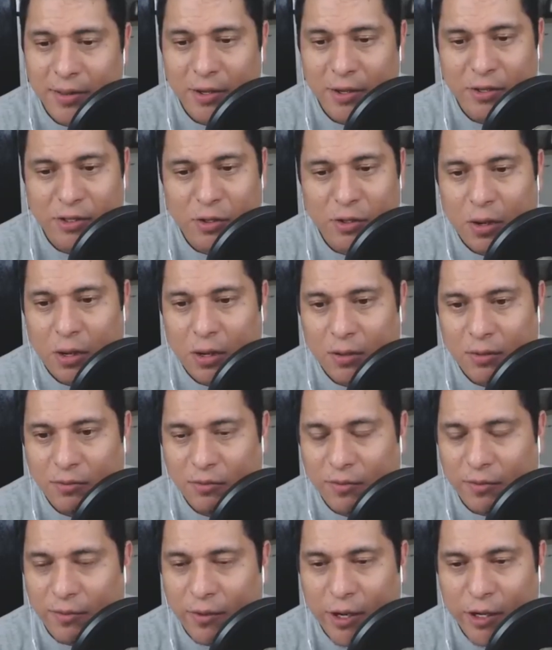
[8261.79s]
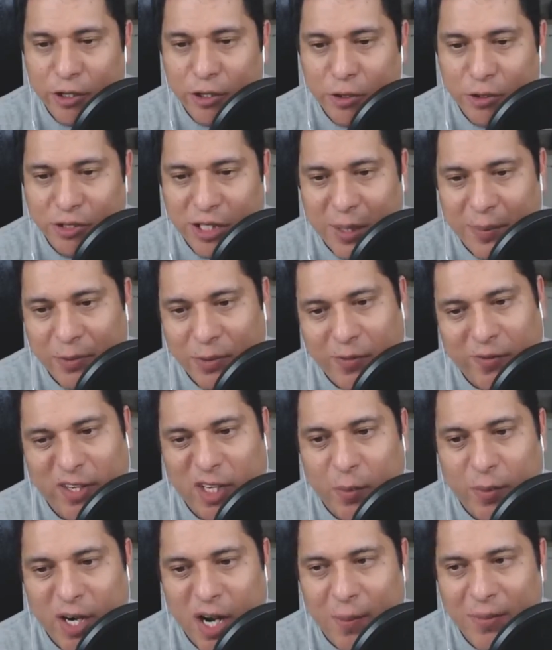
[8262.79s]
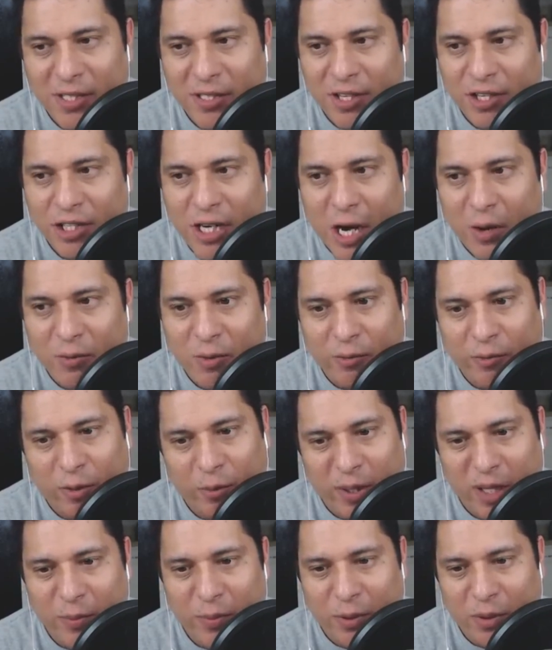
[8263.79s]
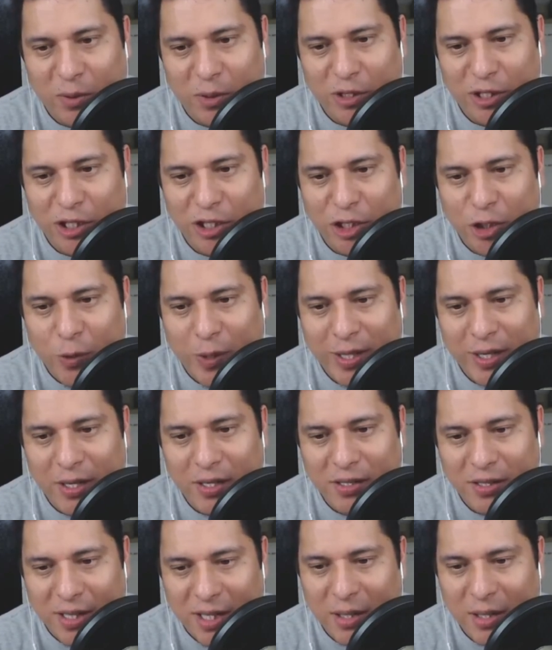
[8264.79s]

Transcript: And those are all very true statements. We have a couple comments in the chat room from people who just joined us.